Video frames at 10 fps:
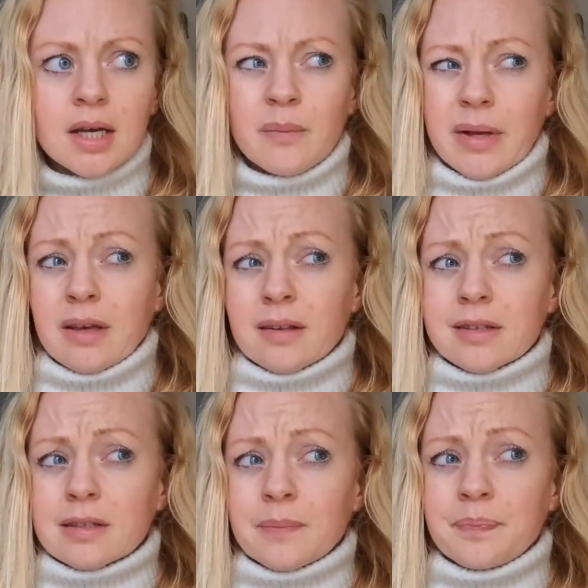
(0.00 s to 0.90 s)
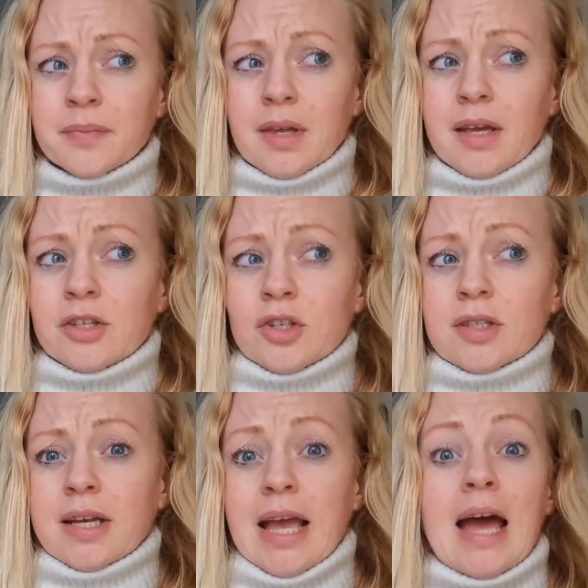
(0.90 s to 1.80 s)
because it's just
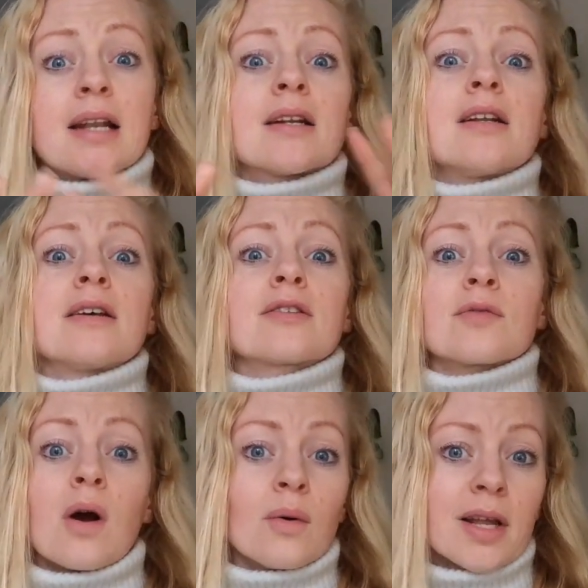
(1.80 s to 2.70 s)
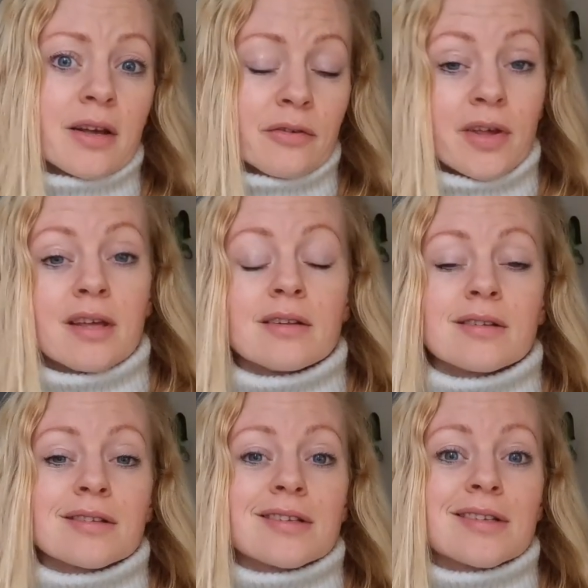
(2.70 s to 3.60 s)
like endless rolling
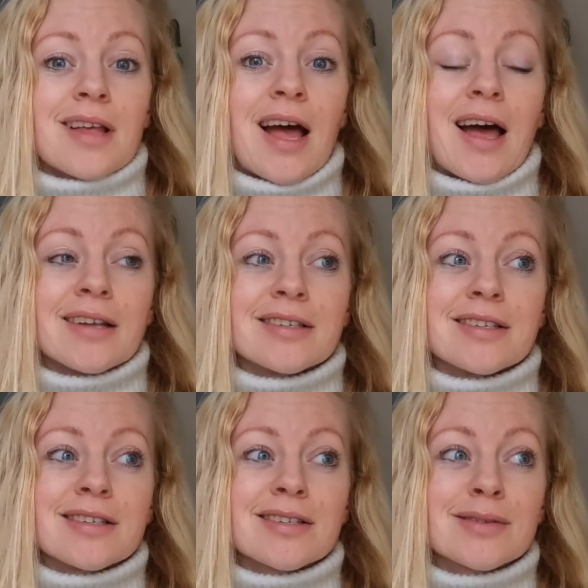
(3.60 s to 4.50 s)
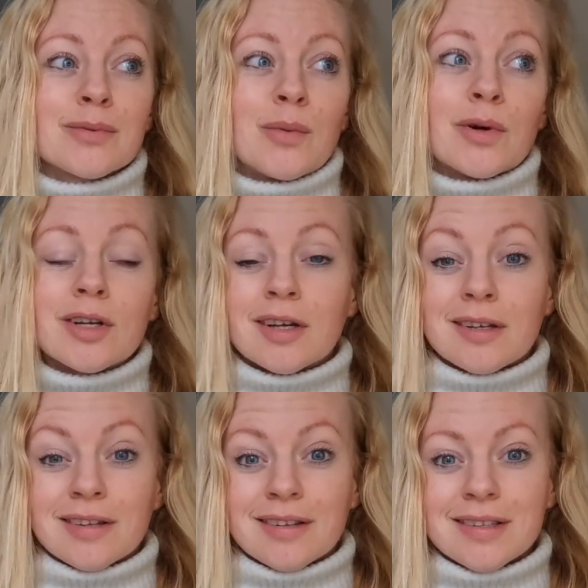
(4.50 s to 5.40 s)
fields and
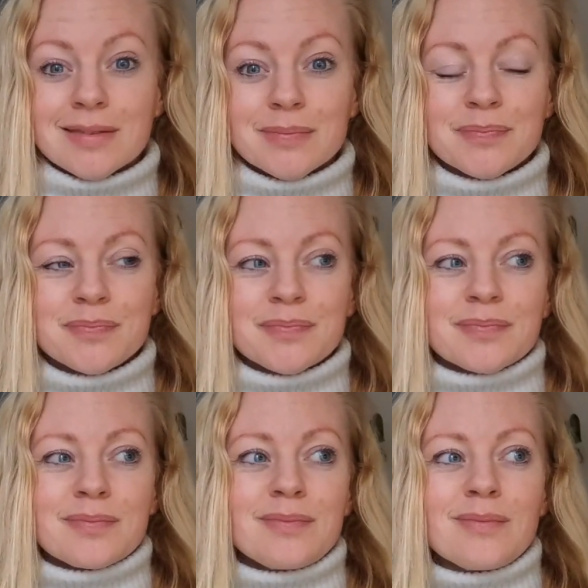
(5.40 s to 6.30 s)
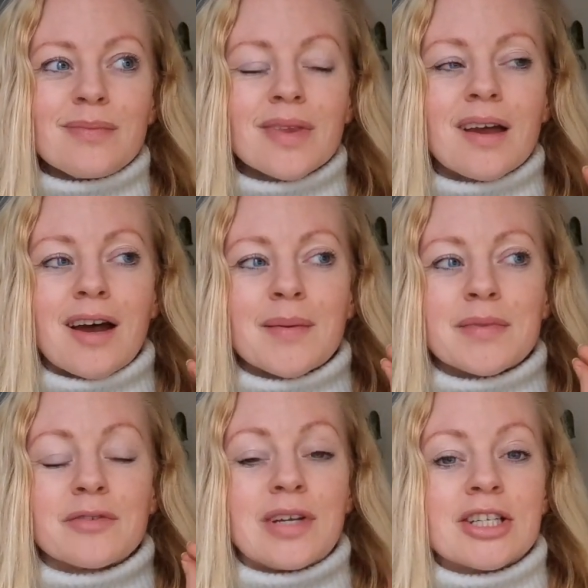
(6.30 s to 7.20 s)
woodlands.
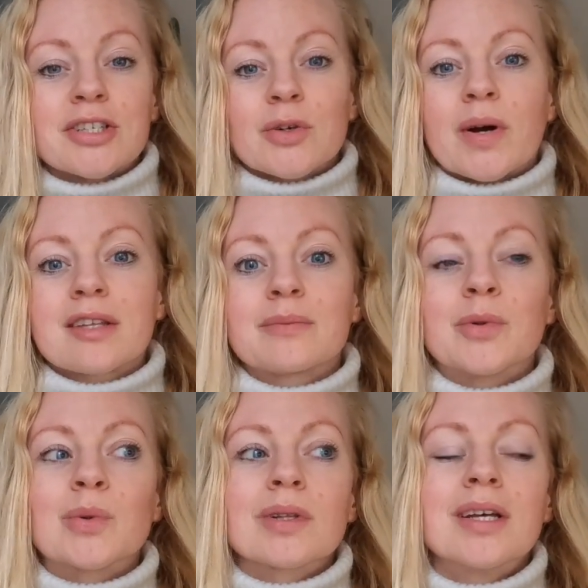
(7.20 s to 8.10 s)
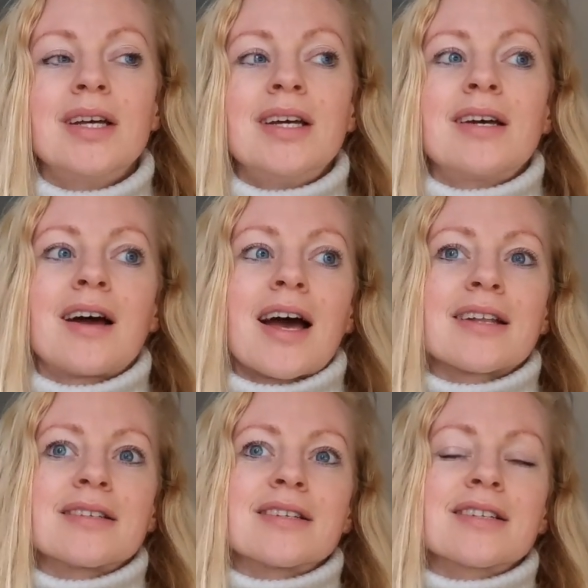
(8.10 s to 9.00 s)
The villages are quite small
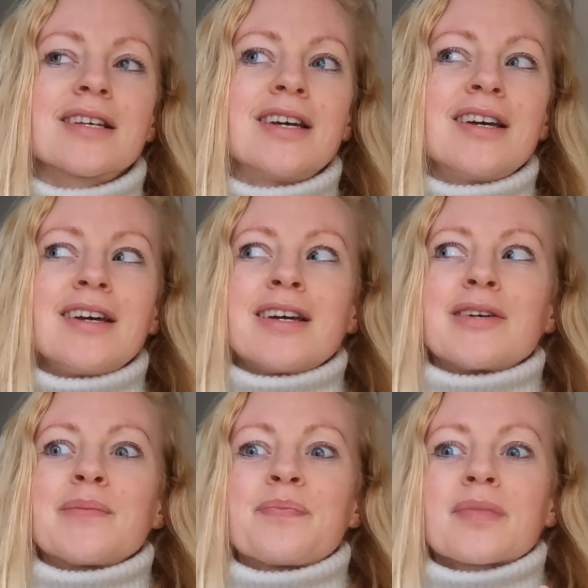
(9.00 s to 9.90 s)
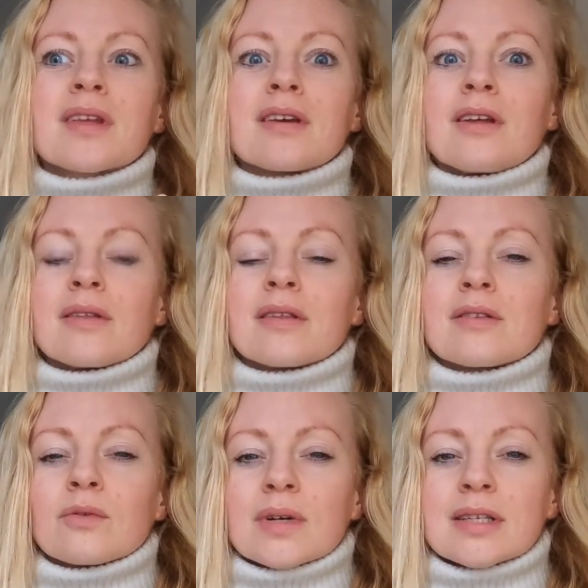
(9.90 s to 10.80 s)
and you know, it's
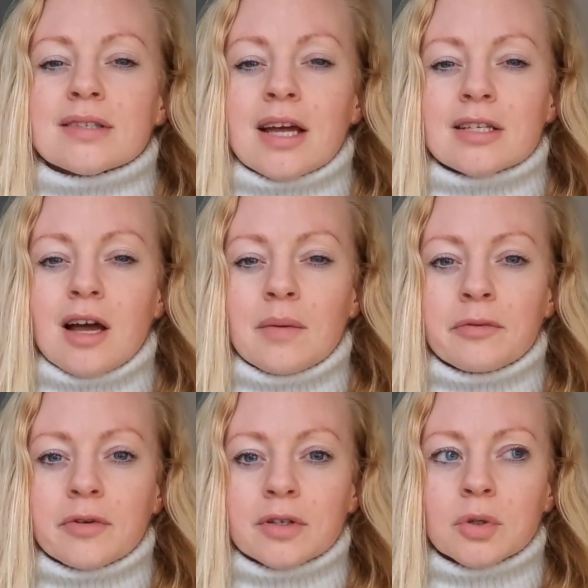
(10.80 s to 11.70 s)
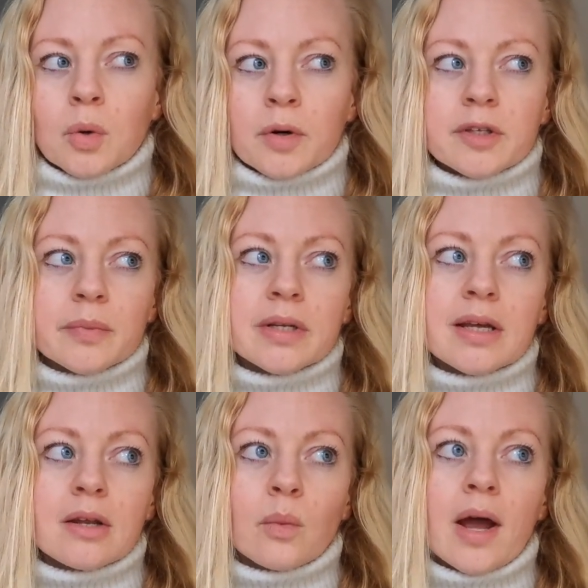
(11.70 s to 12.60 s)
not really set up for tourism
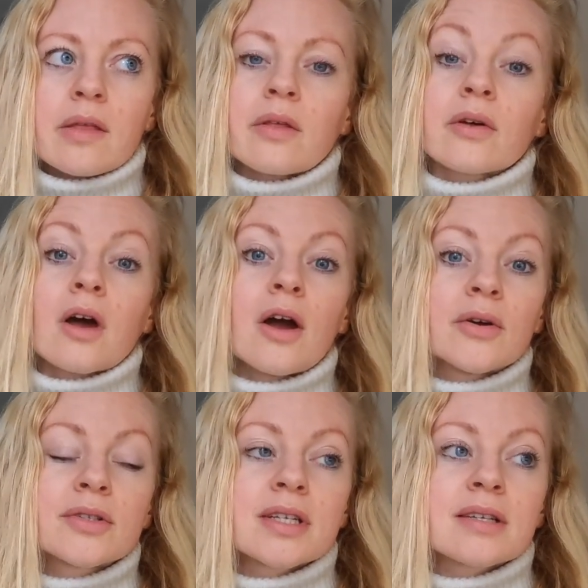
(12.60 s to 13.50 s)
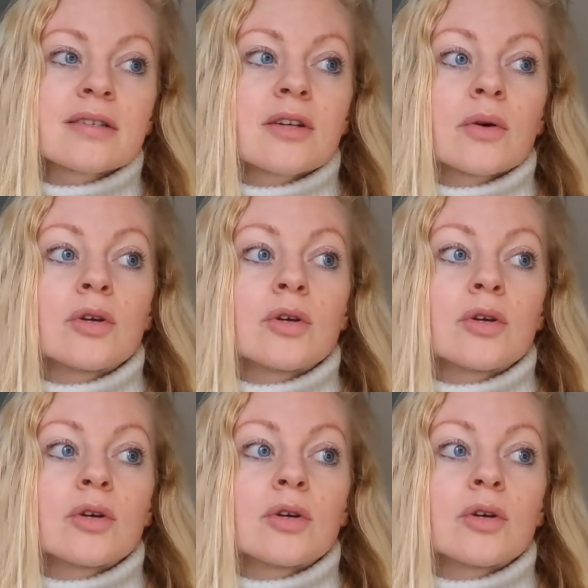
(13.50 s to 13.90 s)
in a way that the coast is. So